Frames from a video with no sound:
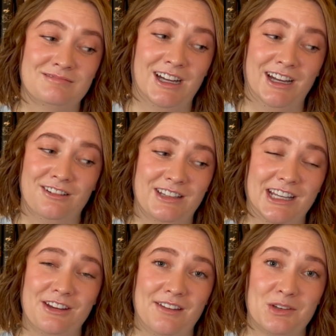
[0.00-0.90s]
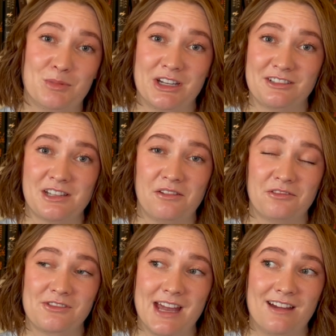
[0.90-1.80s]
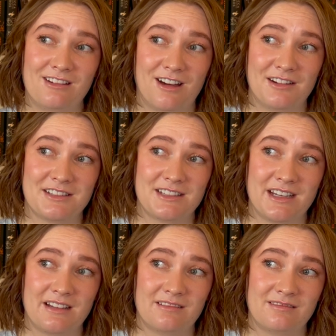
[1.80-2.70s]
I don't think you have to put yourself through that, honestly.